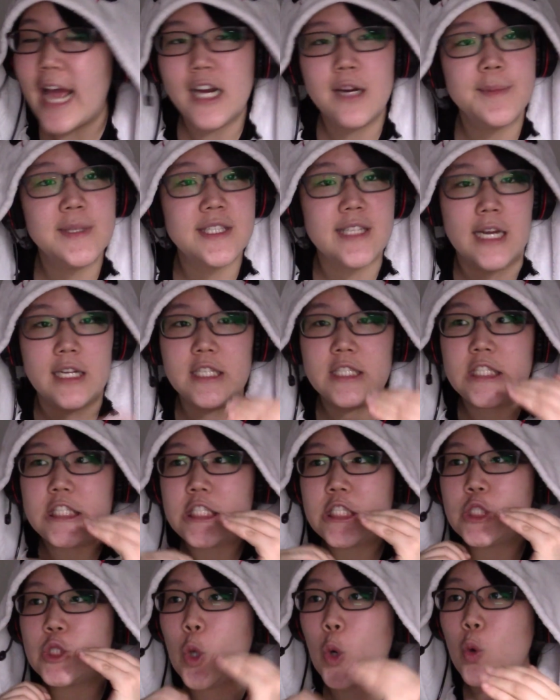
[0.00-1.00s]
anime style,
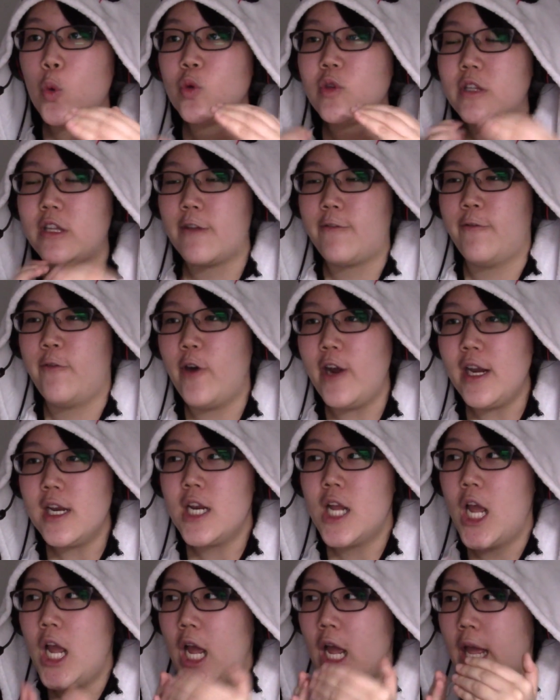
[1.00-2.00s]
it's so different,
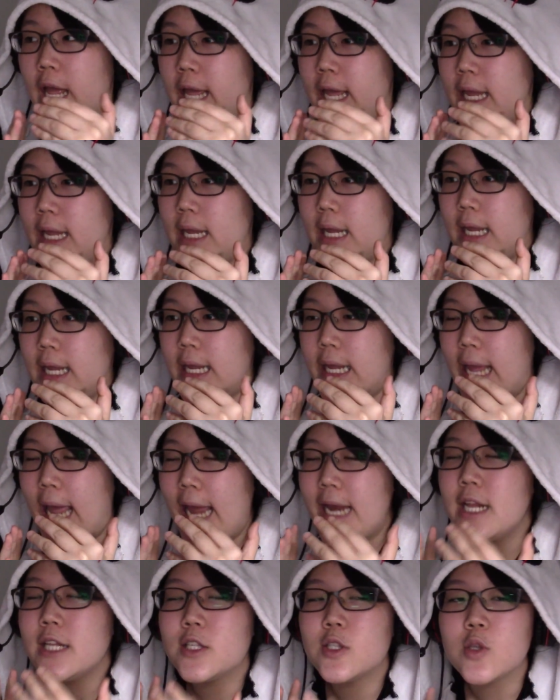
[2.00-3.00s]

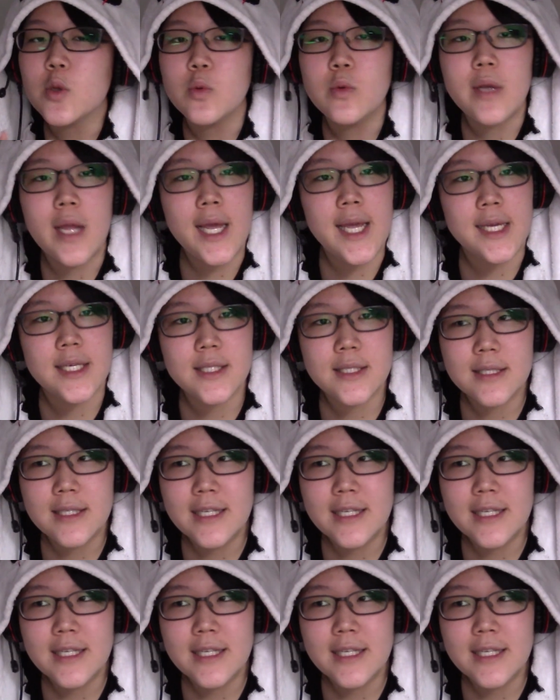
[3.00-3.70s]
and it's so nice.